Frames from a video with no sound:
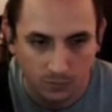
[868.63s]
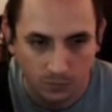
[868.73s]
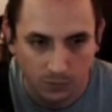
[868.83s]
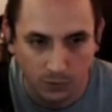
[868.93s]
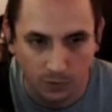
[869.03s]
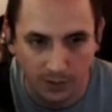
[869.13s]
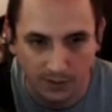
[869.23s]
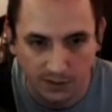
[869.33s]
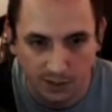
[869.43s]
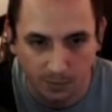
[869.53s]
Just going to make
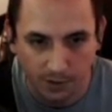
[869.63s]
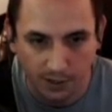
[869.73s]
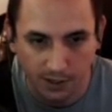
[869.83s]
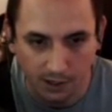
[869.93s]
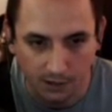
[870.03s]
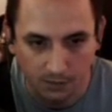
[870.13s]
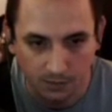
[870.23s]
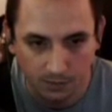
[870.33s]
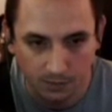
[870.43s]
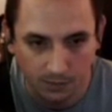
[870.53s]
a skip right here
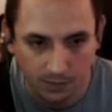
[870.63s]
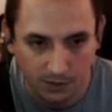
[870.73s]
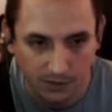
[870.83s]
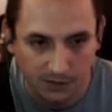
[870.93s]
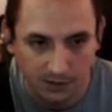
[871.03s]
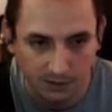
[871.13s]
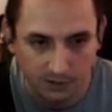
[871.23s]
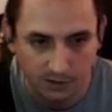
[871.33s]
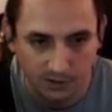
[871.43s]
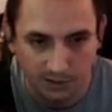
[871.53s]
with the Dust
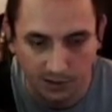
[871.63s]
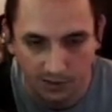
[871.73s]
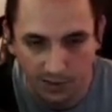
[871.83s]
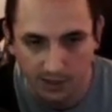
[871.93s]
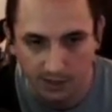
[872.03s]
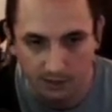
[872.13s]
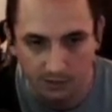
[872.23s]
Knuckles, just like that.